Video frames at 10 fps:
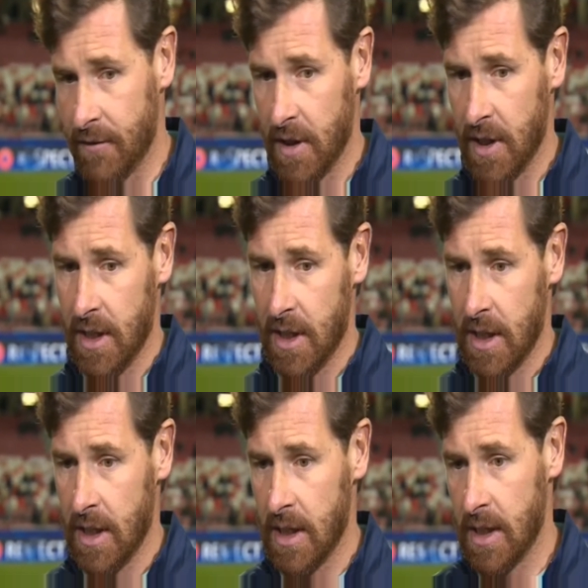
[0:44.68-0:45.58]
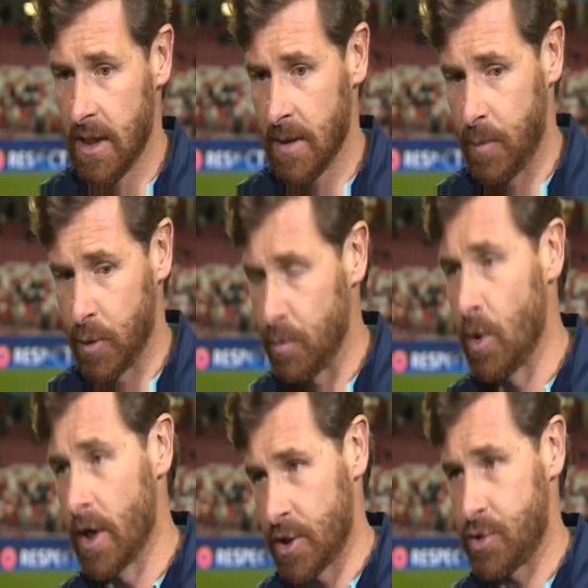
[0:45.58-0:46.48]
uh, put
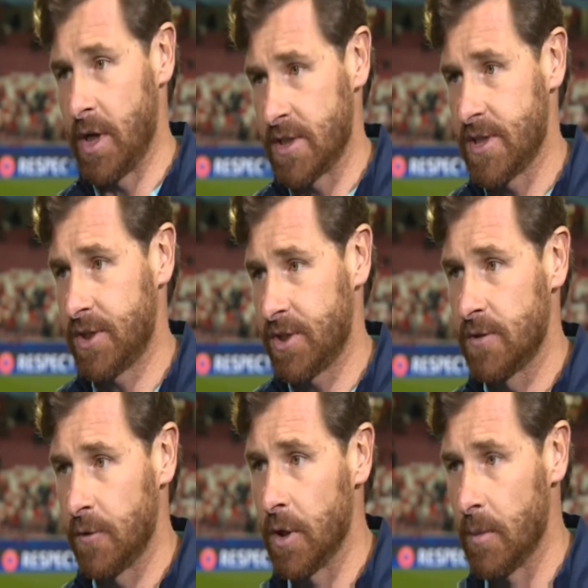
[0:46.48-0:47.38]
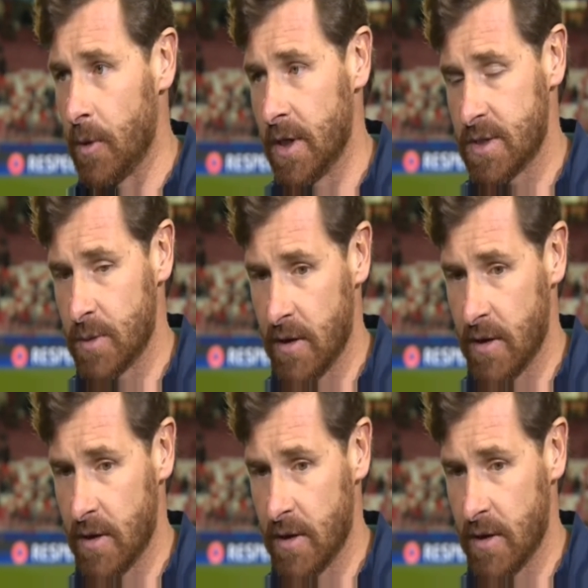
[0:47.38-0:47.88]
more training sessions for the boys.